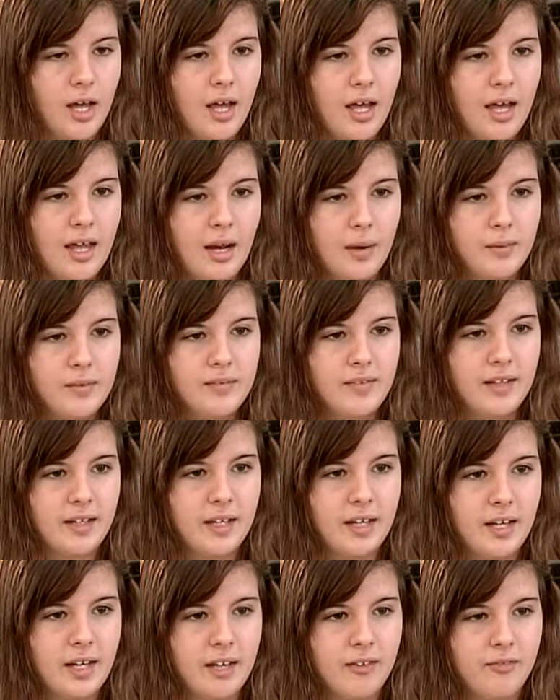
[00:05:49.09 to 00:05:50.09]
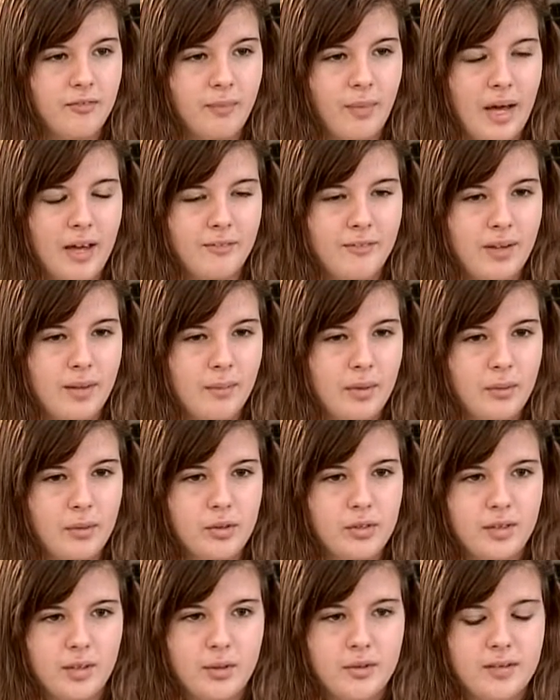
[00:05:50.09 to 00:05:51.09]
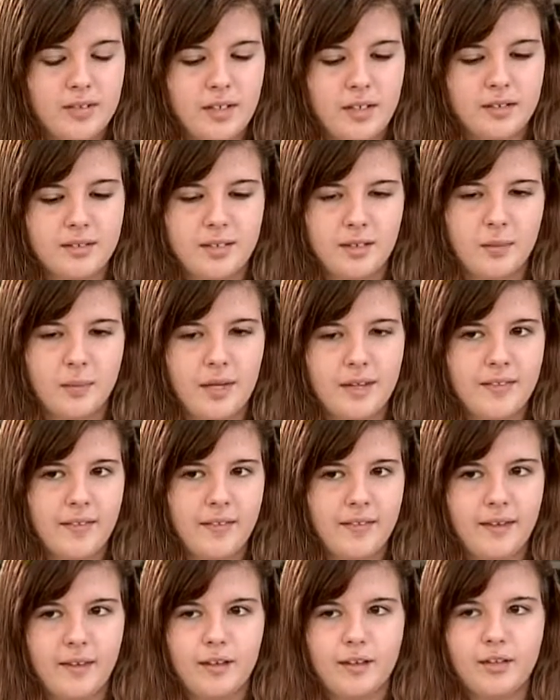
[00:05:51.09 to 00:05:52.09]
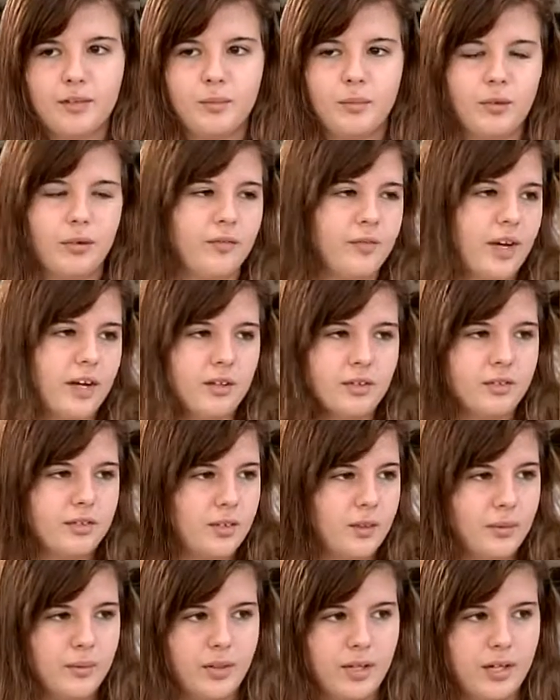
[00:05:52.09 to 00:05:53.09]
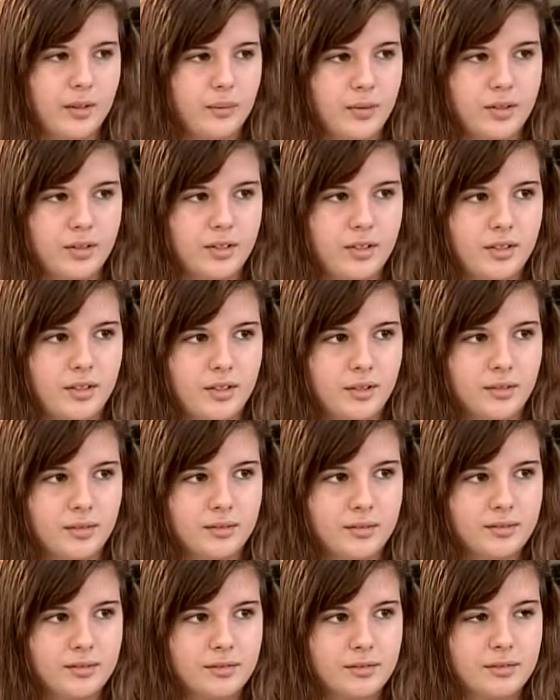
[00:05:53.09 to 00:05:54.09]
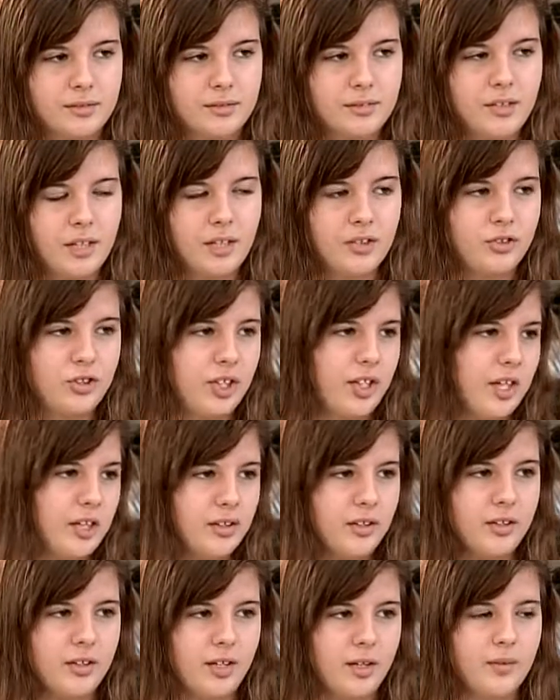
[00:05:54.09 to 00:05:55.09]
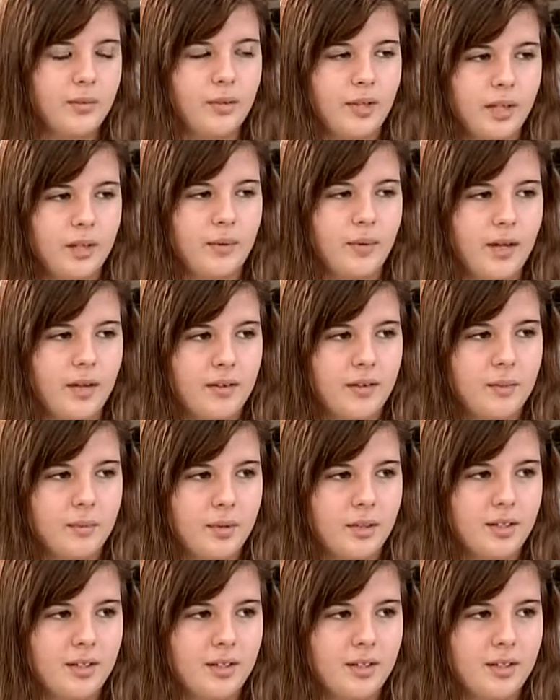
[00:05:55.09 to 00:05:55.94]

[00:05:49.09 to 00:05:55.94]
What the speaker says: And I was thinking, if my family was so sick, so weak that they couldn't move, I don't know what I would do. And she handled it really well in the book.